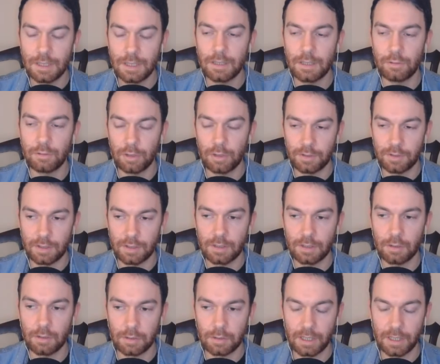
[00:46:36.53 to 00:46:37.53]

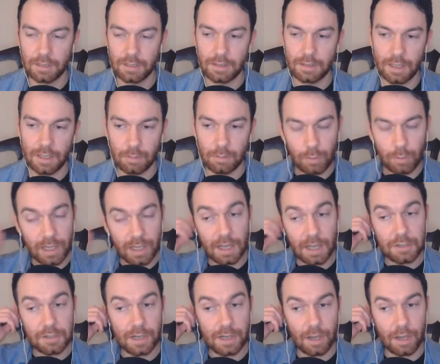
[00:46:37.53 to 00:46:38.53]
Interesting. Okay. Yeah, we
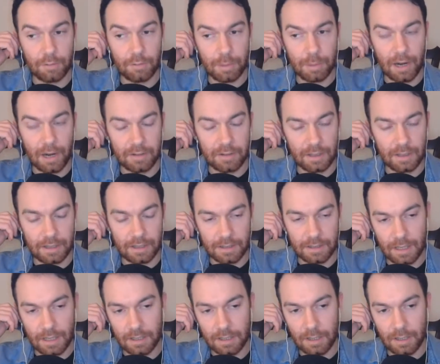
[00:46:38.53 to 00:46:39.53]
actually have a party like
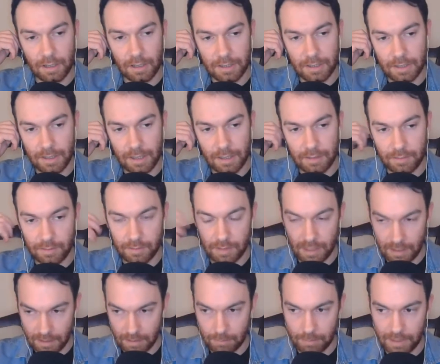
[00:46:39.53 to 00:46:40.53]
that in Ireland that is
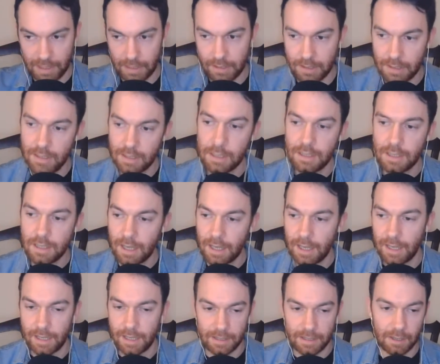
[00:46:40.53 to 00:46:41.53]
getting big.
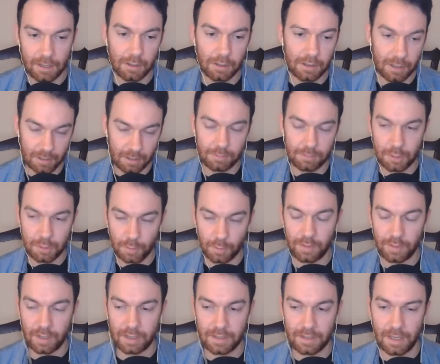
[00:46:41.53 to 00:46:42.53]
They are kind of
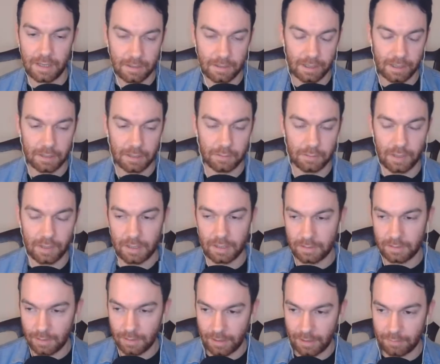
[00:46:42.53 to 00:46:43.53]
just like that, like you
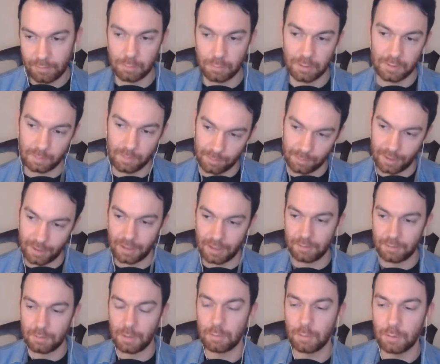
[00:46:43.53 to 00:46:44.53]
say, left with some far
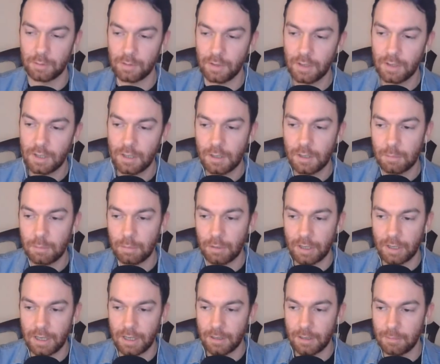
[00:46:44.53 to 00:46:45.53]
left members.
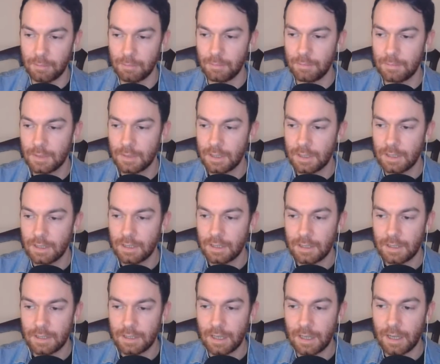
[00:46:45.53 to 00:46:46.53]
But
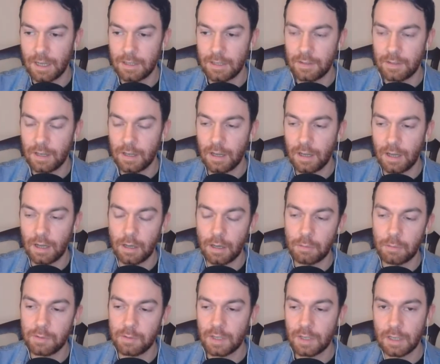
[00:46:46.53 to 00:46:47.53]
yeah, it's.
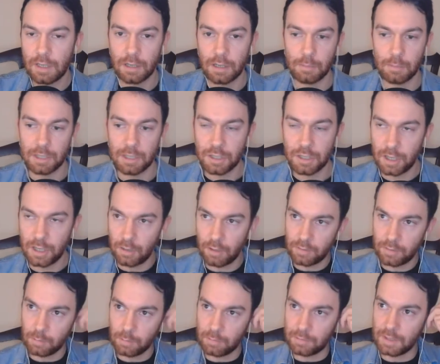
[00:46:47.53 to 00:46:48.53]
I was thinking I might share
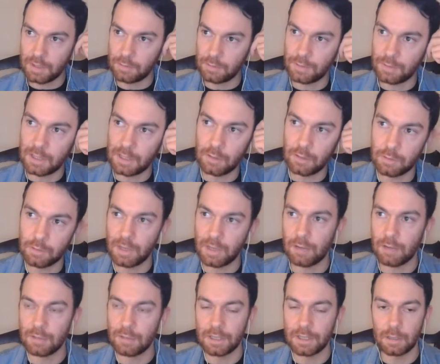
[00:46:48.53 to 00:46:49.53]
some of these videos we
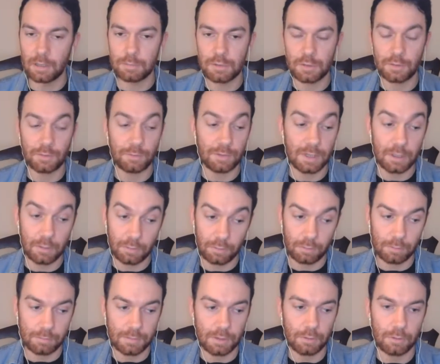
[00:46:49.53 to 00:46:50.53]
have lined up, just videos
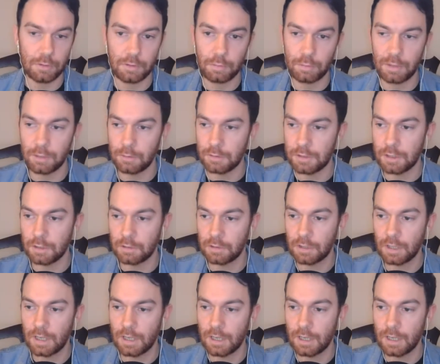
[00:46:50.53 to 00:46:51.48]
from your Twitter, Duke.